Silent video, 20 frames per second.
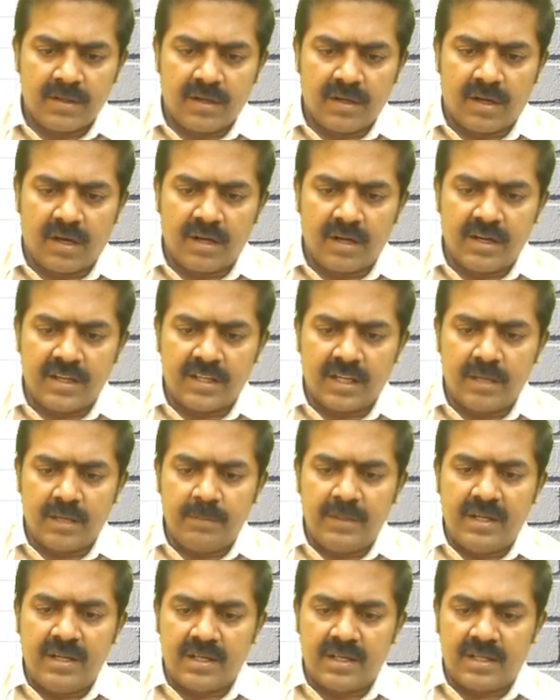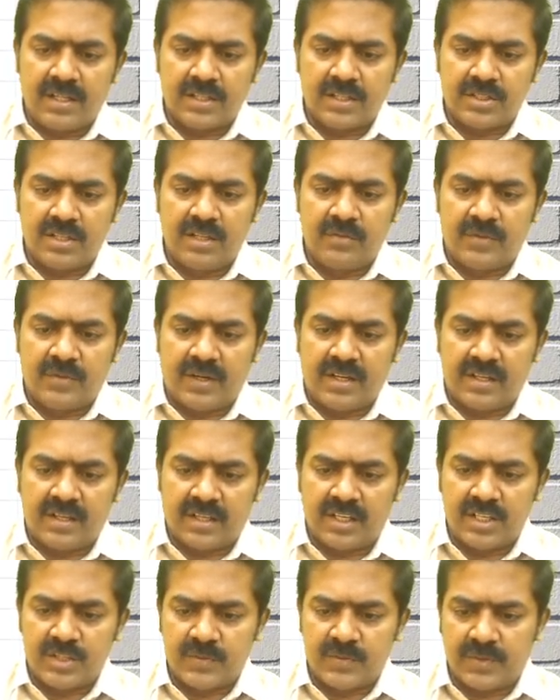or it can be international fund
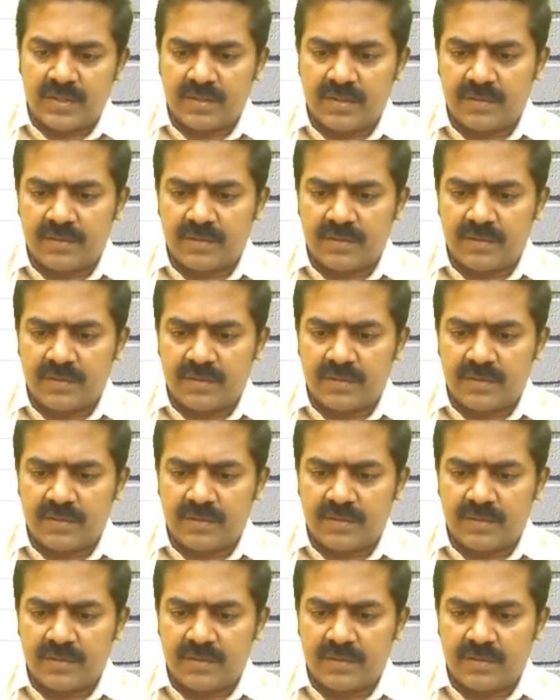transfer.